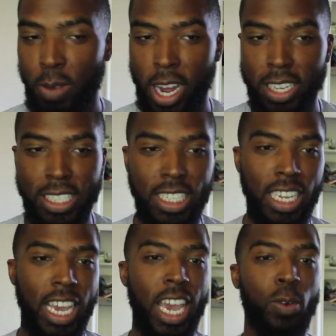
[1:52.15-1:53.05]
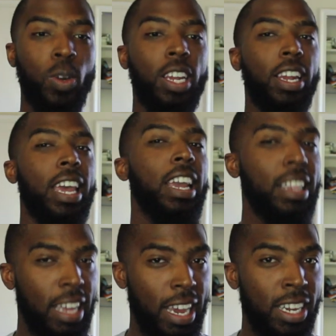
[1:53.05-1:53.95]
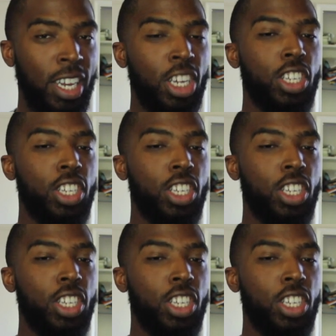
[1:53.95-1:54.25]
policy and relay that